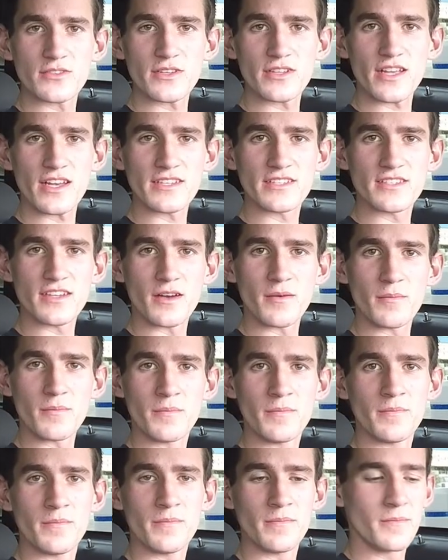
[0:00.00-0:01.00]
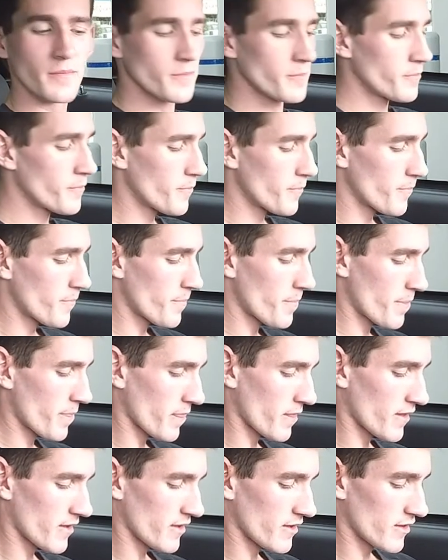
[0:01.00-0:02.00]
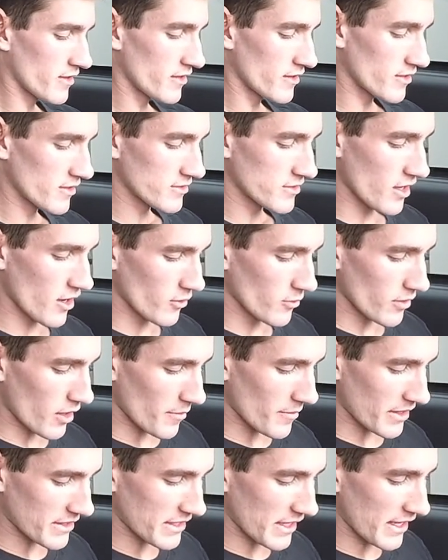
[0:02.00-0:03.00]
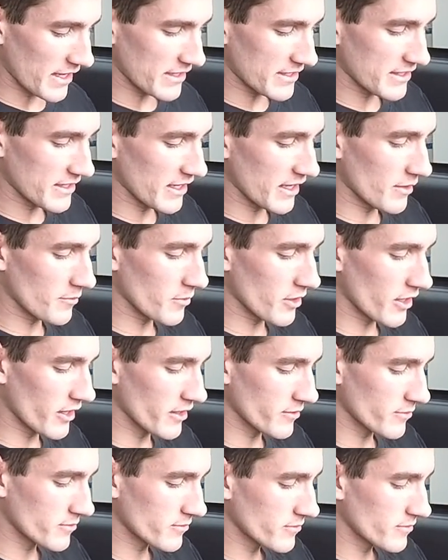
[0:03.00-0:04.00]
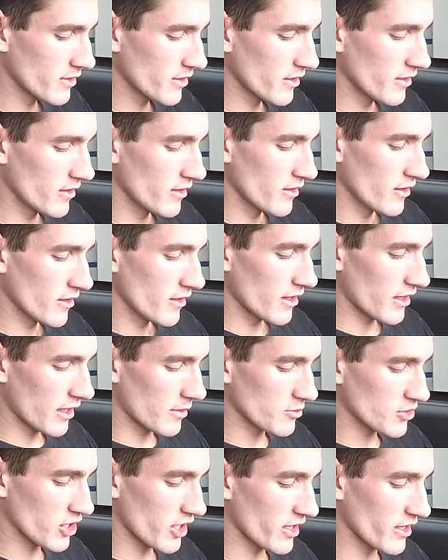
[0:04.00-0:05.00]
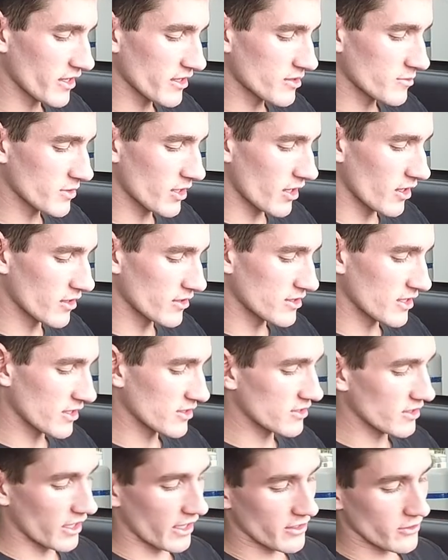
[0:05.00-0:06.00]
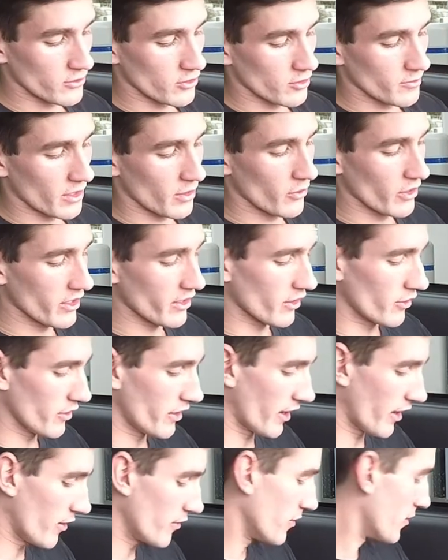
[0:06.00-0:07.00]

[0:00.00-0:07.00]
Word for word: realized something. So I'm at the ATM, right? And I'm trying to get some dollars out. so I had to roll my window down.